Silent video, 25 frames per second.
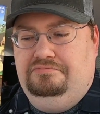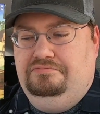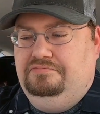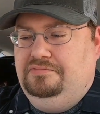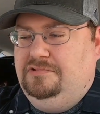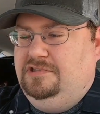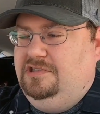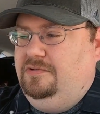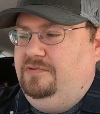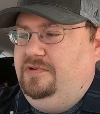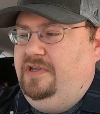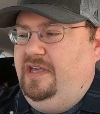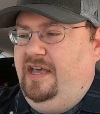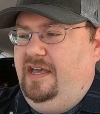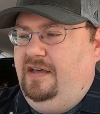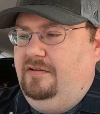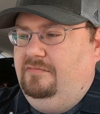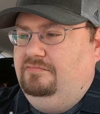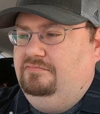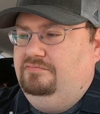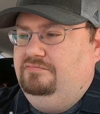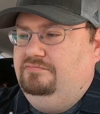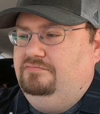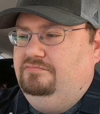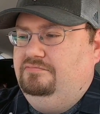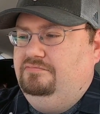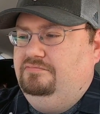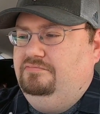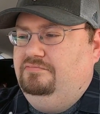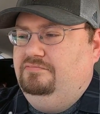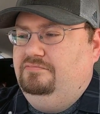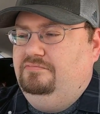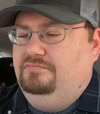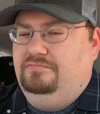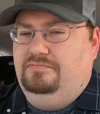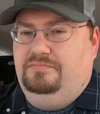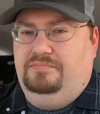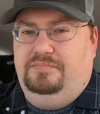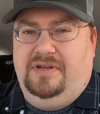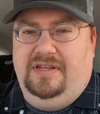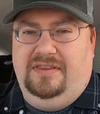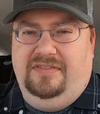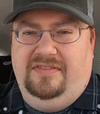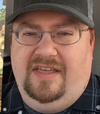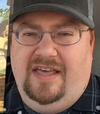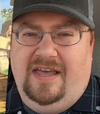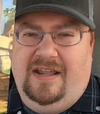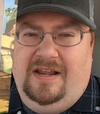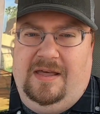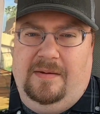So yeah,
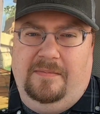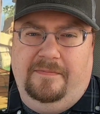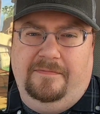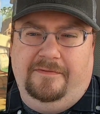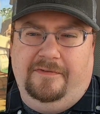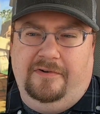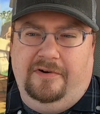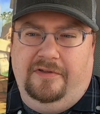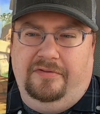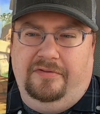picked that up for